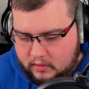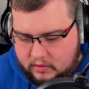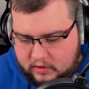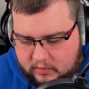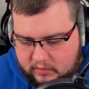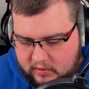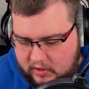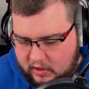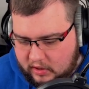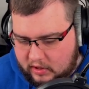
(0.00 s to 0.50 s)

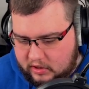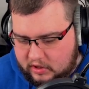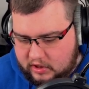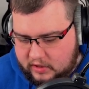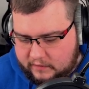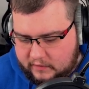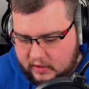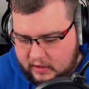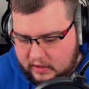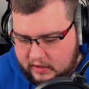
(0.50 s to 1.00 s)
just going to
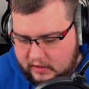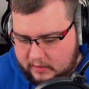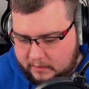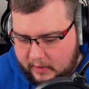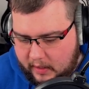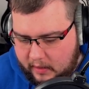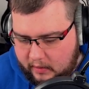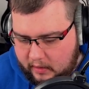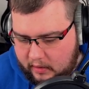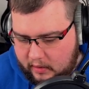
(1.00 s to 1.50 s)
shift these
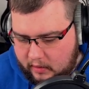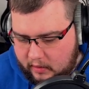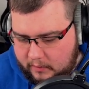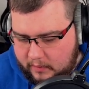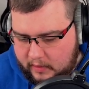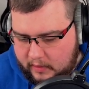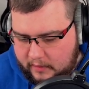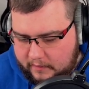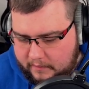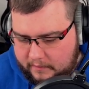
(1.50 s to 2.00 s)
about a little
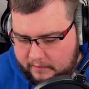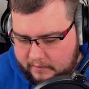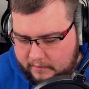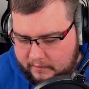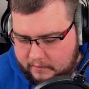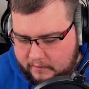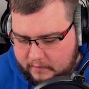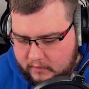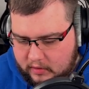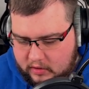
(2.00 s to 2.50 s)
bit.
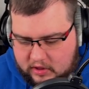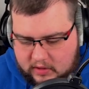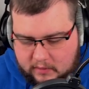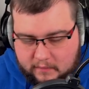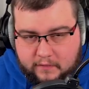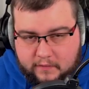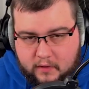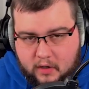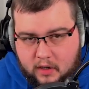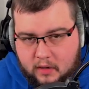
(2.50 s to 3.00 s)
Some
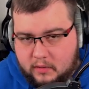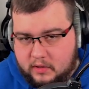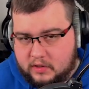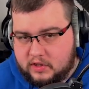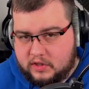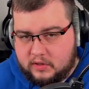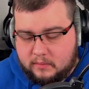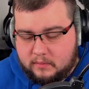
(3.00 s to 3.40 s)
forward, some